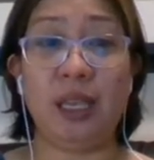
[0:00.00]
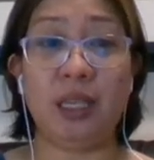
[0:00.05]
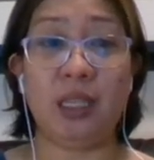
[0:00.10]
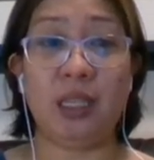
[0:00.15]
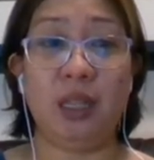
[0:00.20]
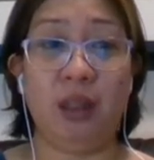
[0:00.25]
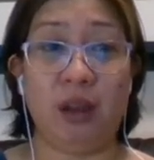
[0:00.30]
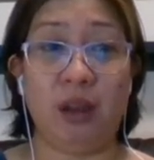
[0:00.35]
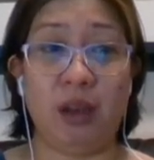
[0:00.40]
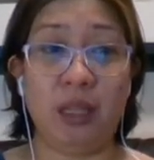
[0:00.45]

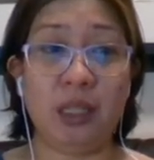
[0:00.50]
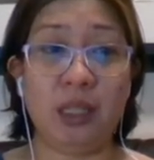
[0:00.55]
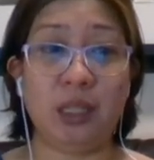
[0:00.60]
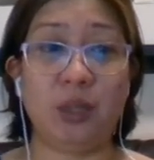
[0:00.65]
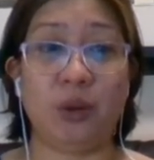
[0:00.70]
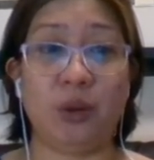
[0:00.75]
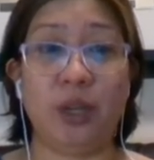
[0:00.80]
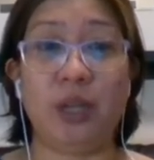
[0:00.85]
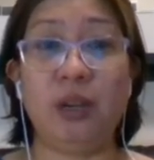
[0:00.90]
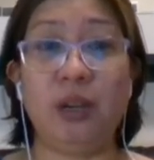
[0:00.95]
is
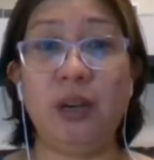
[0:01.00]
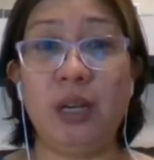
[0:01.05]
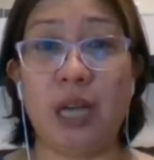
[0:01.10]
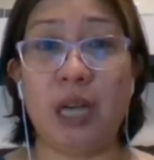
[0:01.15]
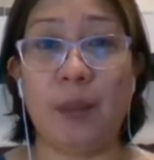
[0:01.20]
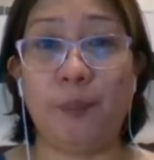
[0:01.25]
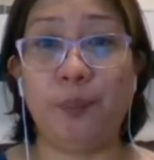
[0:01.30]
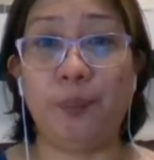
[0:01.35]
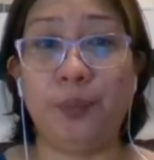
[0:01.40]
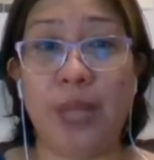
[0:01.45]
lost or
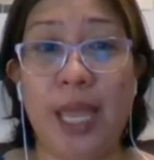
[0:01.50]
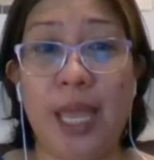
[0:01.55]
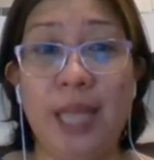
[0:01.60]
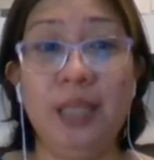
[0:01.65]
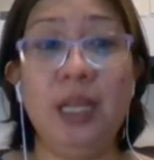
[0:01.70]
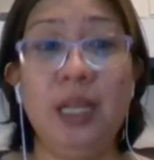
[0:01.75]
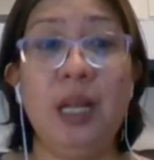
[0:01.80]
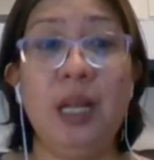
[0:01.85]
corrupted,